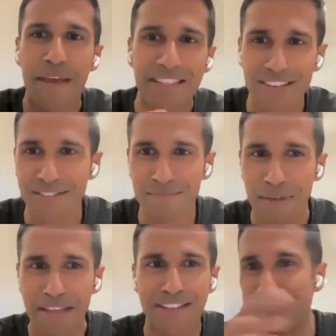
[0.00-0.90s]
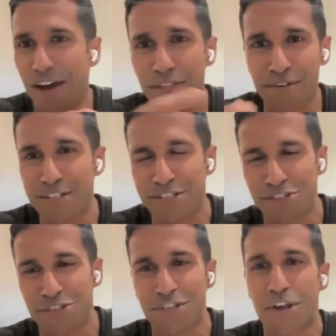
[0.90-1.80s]
make the other
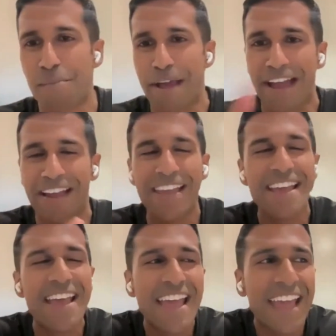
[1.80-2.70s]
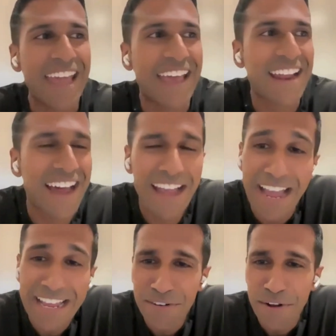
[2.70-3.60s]
decision, go back. And
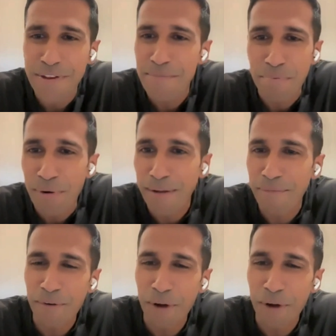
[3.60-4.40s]
I don't have any great